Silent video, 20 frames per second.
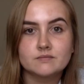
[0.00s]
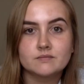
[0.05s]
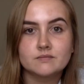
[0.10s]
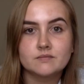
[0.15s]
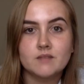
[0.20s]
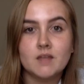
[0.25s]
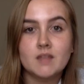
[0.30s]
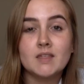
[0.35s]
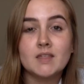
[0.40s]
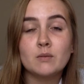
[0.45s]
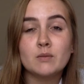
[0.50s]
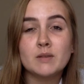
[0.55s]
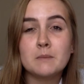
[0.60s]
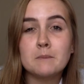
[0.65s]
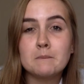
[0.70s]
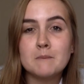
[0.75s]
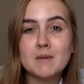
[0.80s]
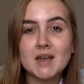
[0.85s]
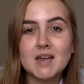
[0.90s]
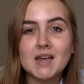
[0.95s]
That was
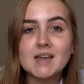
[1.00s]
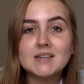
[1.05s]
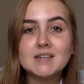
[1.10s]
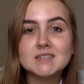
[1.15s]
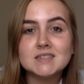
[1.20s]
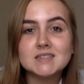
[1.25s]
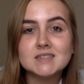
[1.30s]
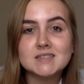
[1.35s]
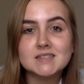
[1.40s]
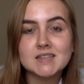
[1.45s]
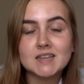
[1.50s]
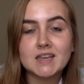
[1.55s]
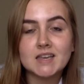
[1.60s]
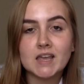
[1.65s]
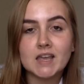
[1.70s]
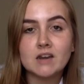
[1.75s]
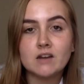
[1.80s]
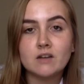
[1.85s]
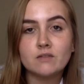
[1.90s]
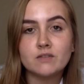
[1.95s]
amazing singing
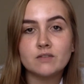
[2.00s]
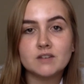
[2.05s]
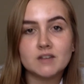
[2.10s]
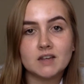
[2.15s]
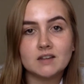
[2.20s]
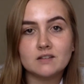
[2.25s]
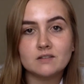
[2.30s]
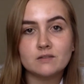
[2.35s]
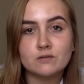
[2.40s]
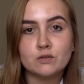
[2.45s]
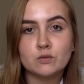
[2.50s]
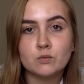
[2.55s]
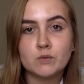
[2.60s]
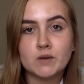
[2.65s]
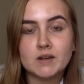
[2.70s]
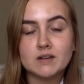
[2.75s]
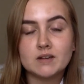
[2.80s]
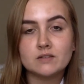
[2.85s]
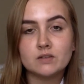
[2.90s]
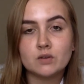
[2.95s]
of the Days of the Week
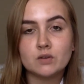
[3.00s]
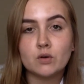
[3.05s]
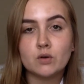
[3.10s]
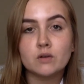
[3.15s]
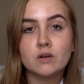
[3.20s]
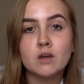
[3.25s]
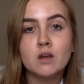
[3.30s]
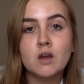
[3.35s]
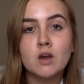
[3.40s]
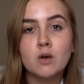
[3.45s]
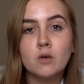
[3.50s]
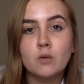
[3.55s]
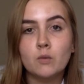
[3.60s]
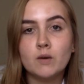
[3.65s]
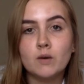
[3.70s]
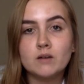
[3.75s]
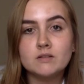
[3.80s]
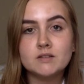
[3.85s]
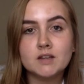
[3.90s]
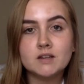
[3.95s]
song. Well
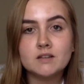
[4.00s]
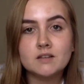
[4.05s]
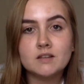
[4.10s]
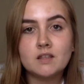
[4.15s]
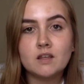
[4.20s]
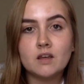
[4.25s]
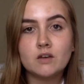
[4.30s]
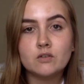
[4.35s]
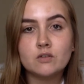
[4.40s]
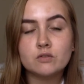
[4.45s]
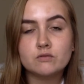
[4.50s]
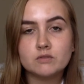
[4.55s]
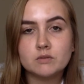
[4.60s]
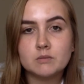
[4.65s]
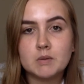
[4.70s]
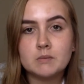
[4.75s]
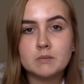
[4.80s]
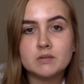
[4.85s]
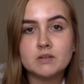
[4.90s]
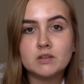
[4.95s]
done to those who remember
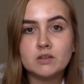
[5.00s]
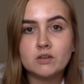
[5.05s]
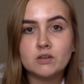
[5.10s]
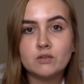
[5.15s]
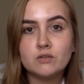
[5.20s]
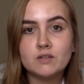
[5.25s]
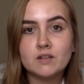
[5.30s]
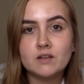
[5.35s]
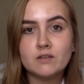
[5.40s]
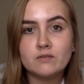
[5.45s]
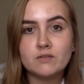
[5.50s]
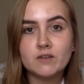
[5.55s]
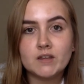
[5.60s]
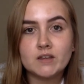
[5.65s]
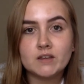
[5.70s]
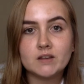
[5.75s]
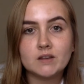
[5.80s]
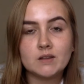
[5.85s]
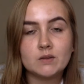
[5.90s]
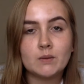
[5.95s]
to use their
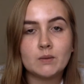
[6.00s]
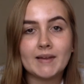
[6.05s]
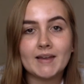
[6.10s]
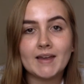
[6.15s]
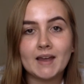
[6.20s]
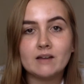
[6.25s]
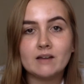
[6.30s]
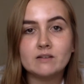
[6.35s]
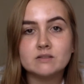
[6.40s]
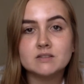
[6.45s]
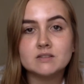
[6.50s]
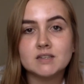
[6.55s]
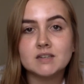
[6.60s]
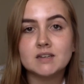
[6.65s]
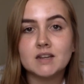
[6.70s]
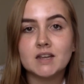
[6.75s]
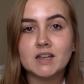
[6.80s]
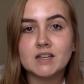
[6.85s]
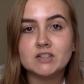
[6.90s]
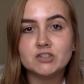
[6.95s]
fingers when counting
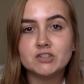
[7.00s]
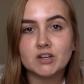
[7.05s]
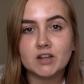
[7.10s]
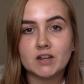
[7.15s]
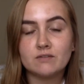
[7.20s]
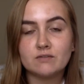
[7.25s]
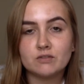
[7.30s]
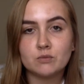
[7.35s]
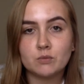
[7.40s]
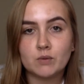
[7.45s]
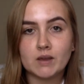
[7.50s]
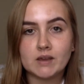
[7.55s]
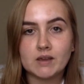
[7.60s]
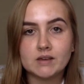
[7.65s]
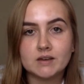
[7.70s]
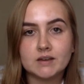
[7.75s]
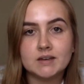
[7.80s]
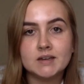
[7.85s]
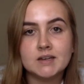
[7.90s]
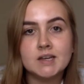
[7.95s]
each day of the
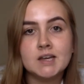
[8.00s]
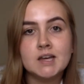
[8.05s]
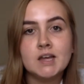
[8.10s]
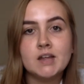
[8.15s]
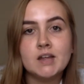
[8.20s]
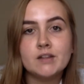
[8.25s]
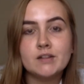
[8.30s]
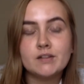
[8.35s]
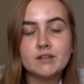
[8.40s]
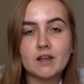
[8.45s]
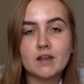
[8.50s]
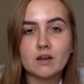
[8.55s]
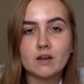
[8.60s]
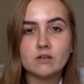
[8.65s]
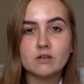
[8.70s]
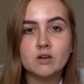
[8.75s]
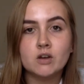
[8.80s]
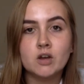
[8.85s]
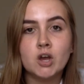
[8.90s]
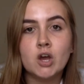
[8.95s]
week. So,
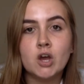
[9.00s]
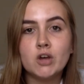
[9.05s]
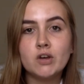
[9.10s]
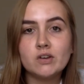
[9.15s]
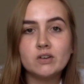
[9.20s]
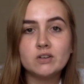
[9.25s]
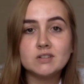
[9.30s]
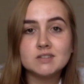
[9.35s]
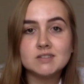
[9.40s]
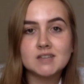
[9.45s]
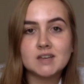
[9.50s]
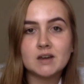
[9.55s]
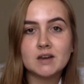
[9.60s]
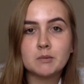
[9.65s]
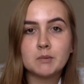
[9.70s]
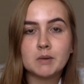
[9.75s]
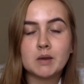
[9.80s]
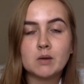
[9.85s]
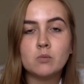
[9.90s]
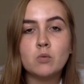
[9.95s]
who can tell
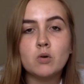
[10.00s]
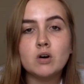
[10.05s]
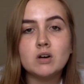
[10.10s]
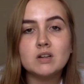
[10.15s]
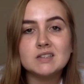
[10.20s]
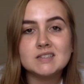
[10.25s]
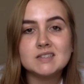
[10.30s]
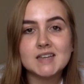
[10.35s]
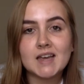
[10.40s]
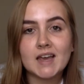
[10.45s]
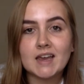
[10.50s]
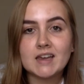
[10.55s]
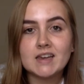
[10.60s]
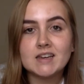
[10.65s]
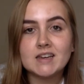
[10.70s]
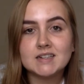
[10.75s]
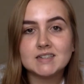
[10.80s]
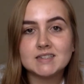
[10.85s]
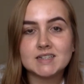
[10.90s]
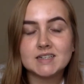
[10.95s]
me what day
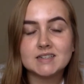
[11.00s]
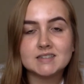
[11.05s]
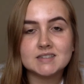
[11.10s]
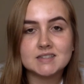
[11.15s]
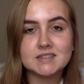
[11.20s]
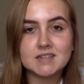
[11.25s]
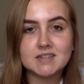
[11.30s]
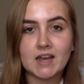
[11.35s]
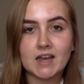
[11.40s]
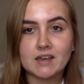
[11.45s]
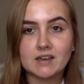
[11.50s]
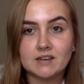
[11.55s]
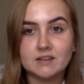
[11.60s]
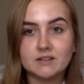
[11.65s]
is it today?